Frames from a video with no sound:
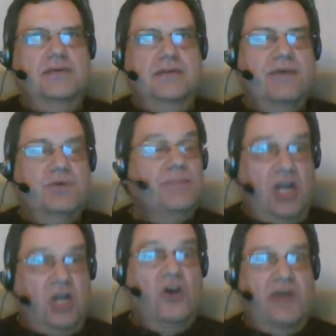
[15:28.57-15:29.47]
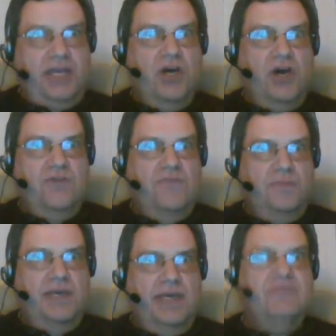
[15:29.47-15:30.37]
There would be a learning curve for
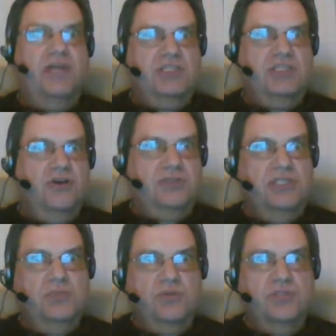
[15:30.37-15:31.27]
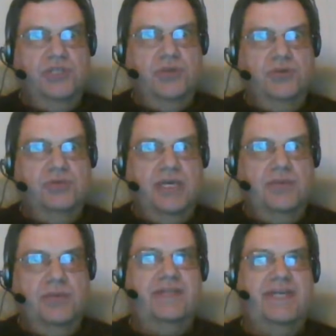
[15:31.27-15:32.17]
me if I started to want to use
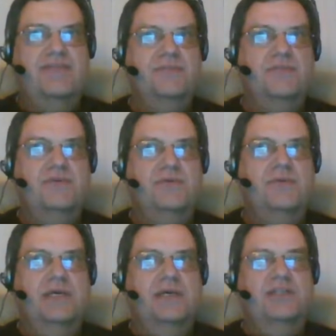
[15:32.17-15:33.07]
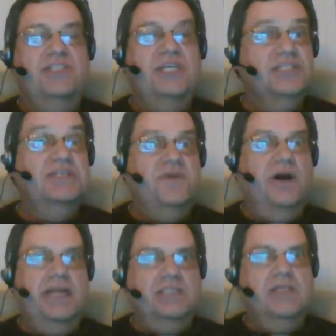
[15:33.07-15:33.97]
them, and I'd have to
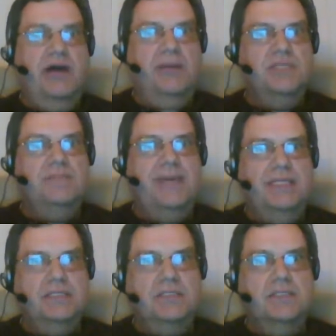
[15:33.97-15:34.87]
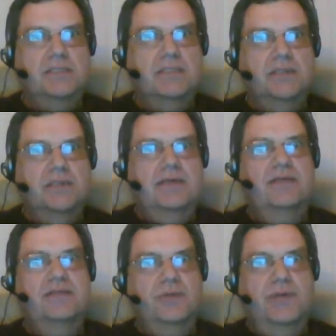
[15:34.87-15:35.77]
justify the time spent
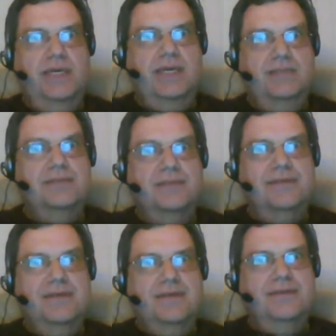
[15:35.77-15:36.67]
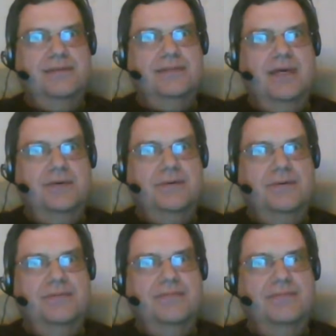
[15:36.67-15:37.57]
in doing it. So